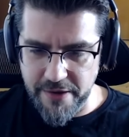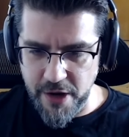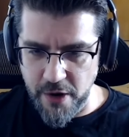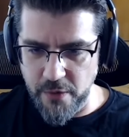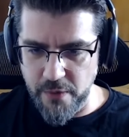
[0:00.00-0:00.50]

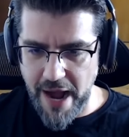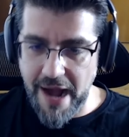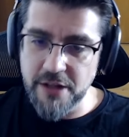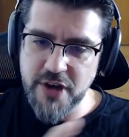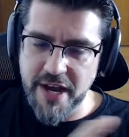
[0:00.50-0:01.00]
you know,
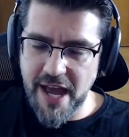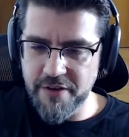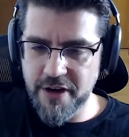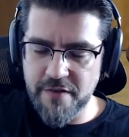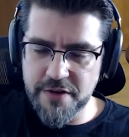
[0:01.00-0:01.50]
I'll try to
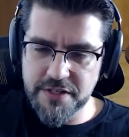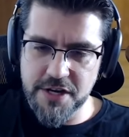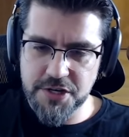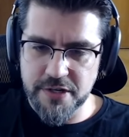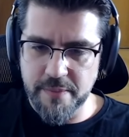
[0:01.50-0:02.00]
have a
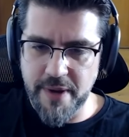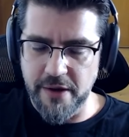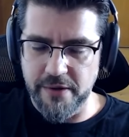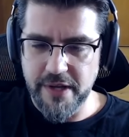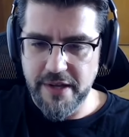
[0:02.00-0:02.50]
conversation
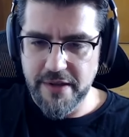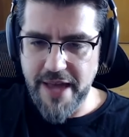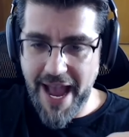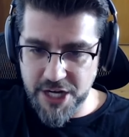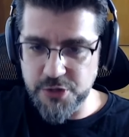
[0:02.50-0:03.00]
about
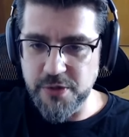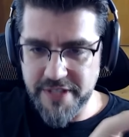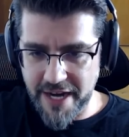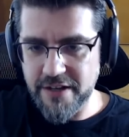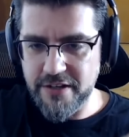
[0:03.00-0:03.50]
actual
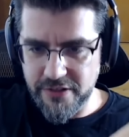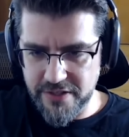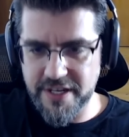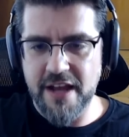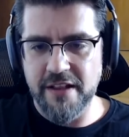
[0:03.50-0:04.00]
technical
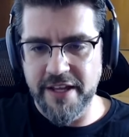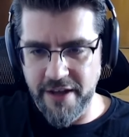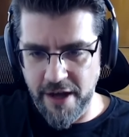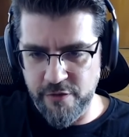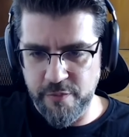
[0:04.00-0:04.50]

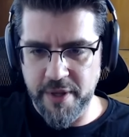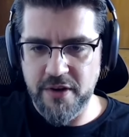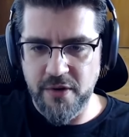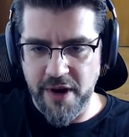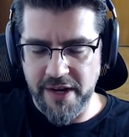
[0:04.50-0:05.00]
scaling of
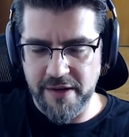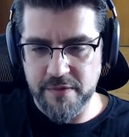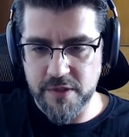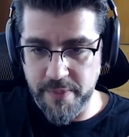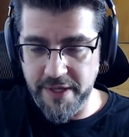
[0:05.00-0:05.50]

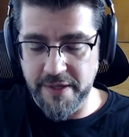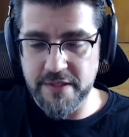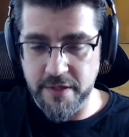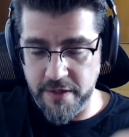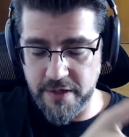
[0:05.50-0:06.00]
Bitcoin to be
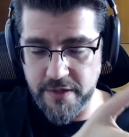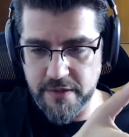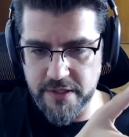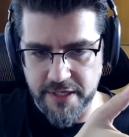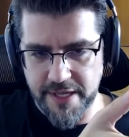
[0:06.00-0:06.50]
to
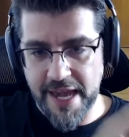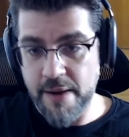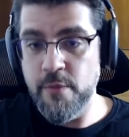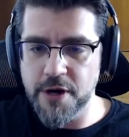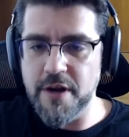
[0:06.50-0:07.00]
to get
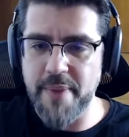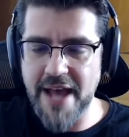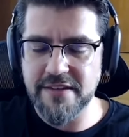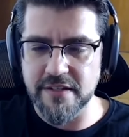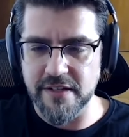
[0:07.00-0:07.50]
it more
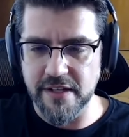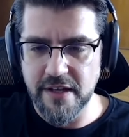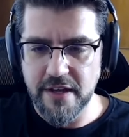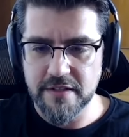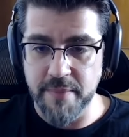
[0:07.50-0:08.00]
capacity
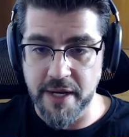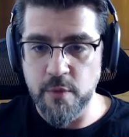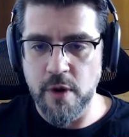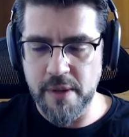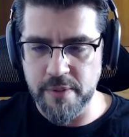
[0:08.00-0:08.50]
to make
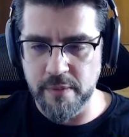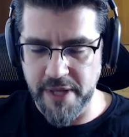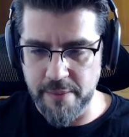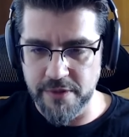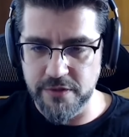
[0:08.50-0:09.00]
more people
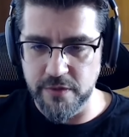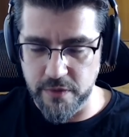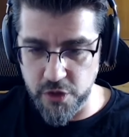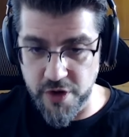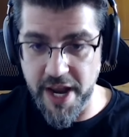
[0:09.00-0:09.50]
be able to
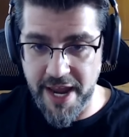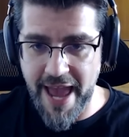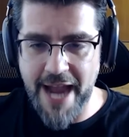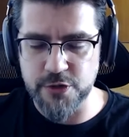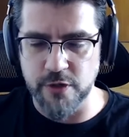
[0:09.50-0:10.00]
create
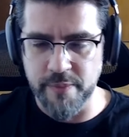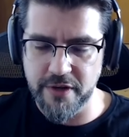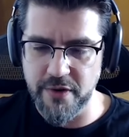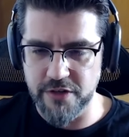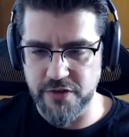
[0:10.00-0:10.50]
actual
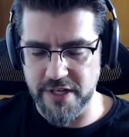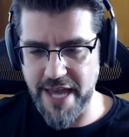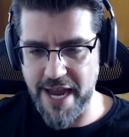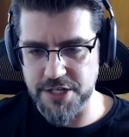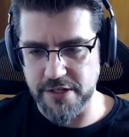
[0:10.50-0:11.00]
Bitcoin
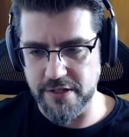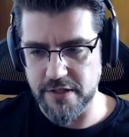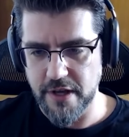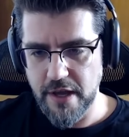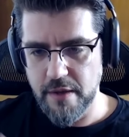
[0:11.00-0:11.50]

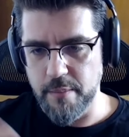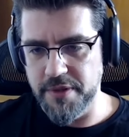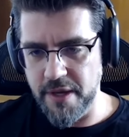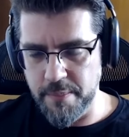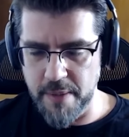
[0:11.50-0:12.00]
transactions
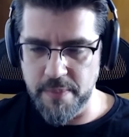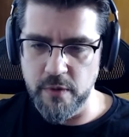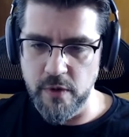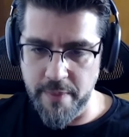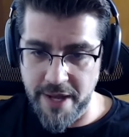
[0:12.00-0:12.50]
but then
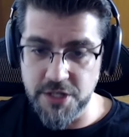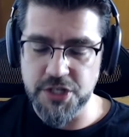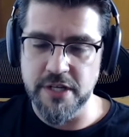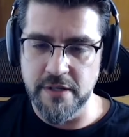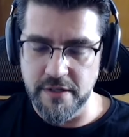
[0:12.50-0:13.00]
people will
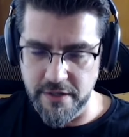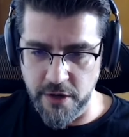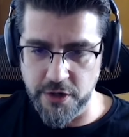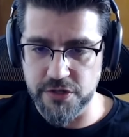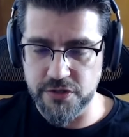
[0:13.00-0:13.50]
mention you
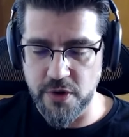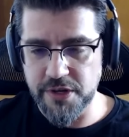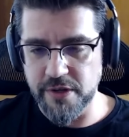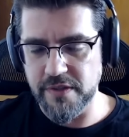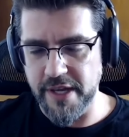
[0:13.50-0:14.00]
know
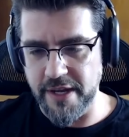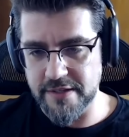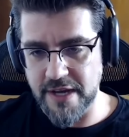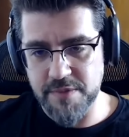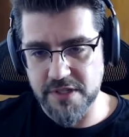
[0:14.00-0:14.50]
custodial
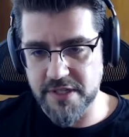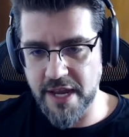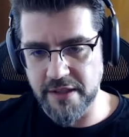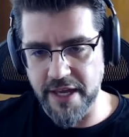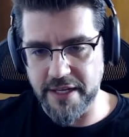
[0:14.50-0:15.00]
things and i'm just
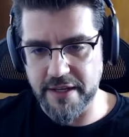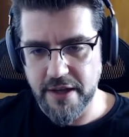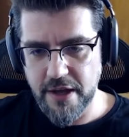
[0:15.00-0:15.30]
saying like